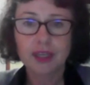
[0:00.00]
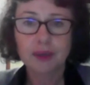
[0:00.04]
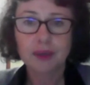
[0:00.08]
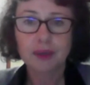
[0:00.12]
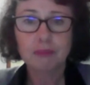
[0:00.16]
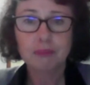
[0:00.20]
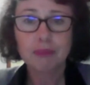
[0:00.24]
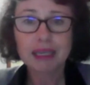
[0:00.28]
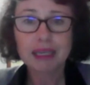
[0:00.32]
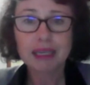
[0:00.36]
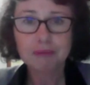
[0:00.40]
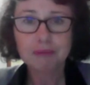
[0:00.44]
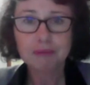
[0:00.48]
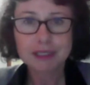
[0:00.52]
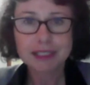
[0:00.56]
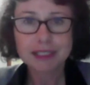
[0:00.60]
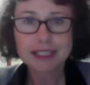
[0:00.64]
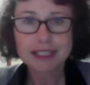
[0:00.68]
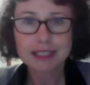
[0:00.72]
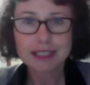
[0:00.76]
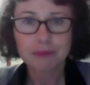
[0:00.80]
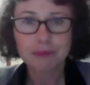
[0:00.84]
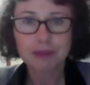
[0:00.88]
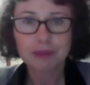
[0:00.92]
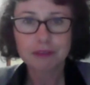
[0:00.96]
meet with
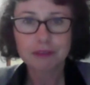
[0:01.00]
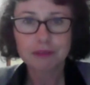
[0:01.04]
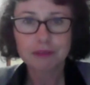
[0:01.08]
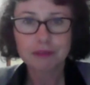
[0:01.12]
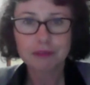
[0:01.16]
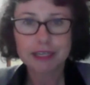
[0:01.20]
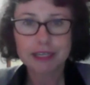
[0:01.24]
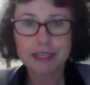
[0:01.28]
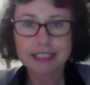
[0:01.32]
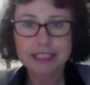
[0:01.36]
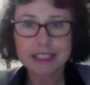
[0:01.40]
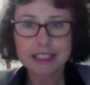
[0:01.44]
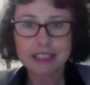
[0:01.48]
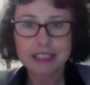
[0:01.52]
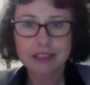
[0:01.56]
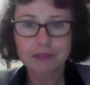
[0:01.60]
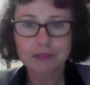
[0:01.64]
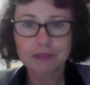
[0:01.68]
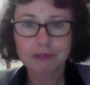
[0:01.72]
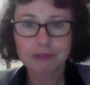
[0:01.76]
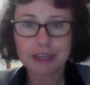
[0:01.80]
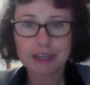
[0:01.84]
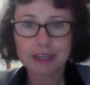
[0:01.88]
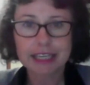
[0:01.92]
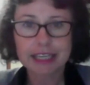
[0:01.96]
someone face to
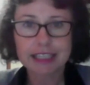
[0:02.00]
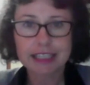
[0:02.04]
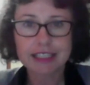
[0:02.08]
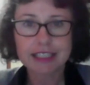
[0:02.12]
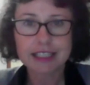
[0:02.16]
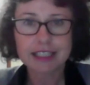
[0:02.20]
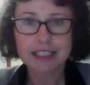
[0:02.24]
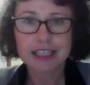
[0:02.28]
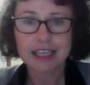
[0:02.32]
face